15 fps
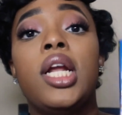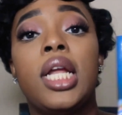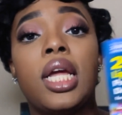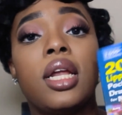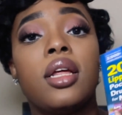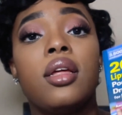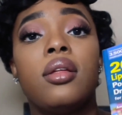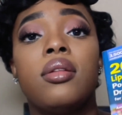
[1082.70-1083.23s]
need
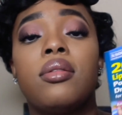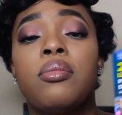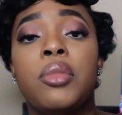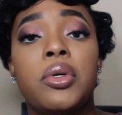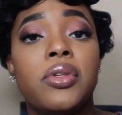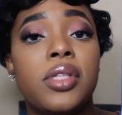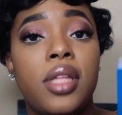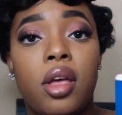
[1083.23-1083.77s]
it,
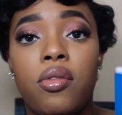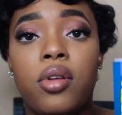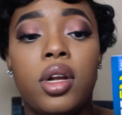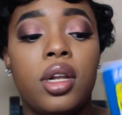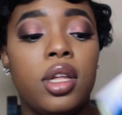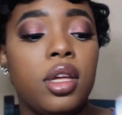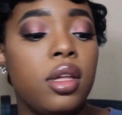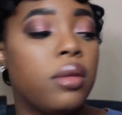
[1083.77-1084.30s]
most
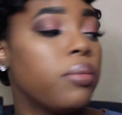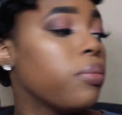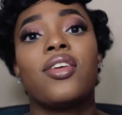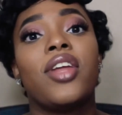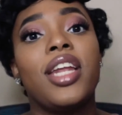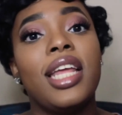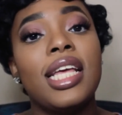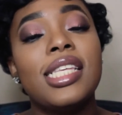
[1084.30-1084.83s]
definitely. So
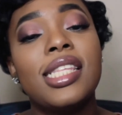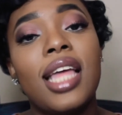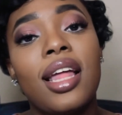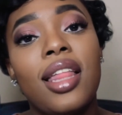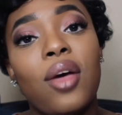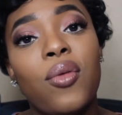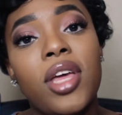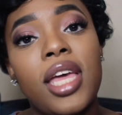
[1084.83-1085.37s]
the next thing
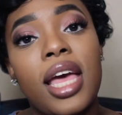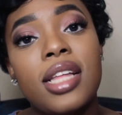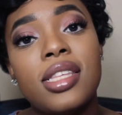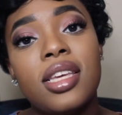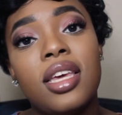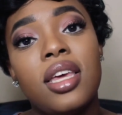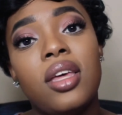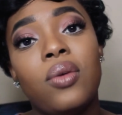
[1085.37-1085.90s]
that we had to
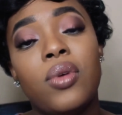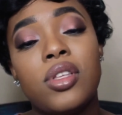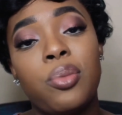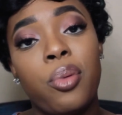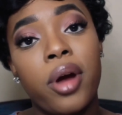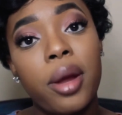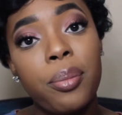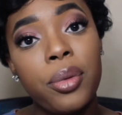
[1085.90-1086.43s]
get was
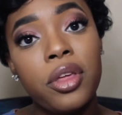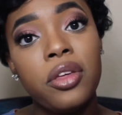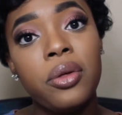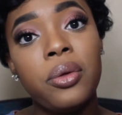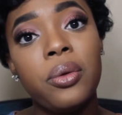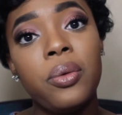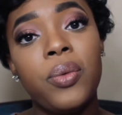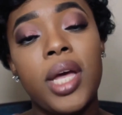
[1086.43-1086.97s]
Prep
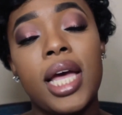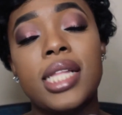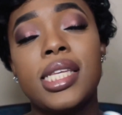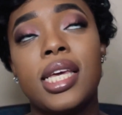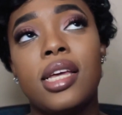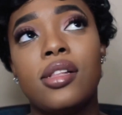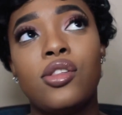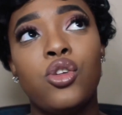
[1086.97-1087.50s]
U. We had to
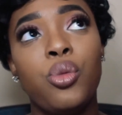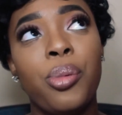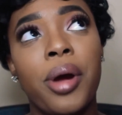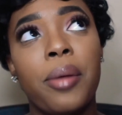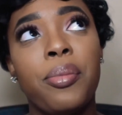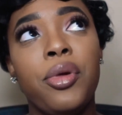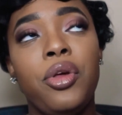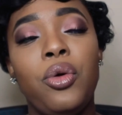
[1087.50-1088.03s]
get 2
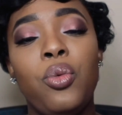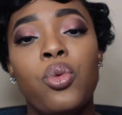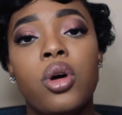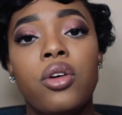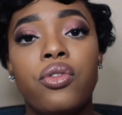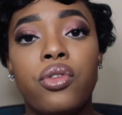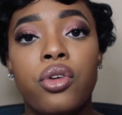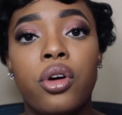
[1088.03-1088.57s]
Prep U,
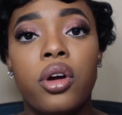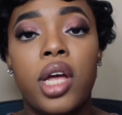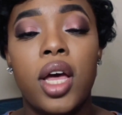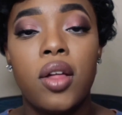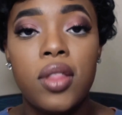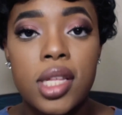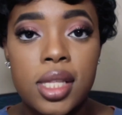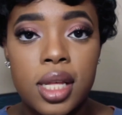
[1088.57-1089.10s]
one for
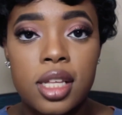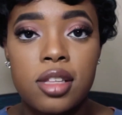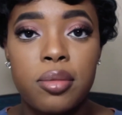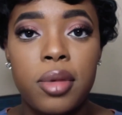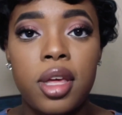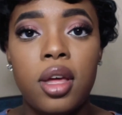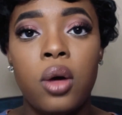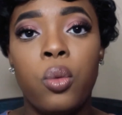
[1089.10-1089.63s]
health
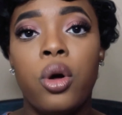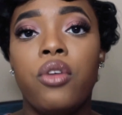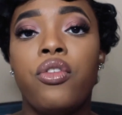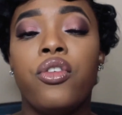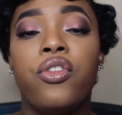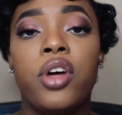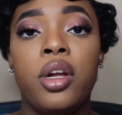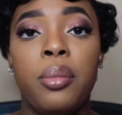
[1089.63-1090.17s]
assessment and one for
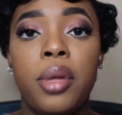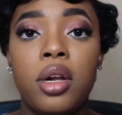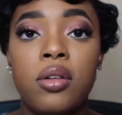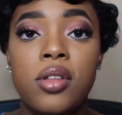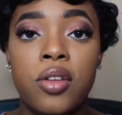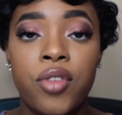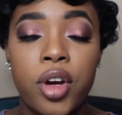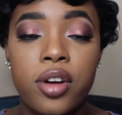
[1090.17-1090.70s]

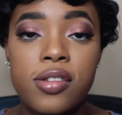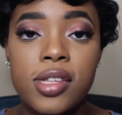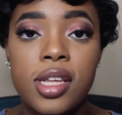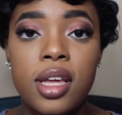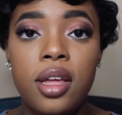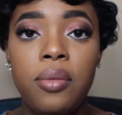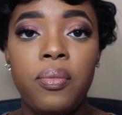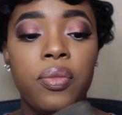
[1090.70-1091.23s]
fundamentals of
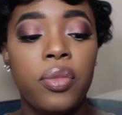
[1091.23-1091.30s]
nursing.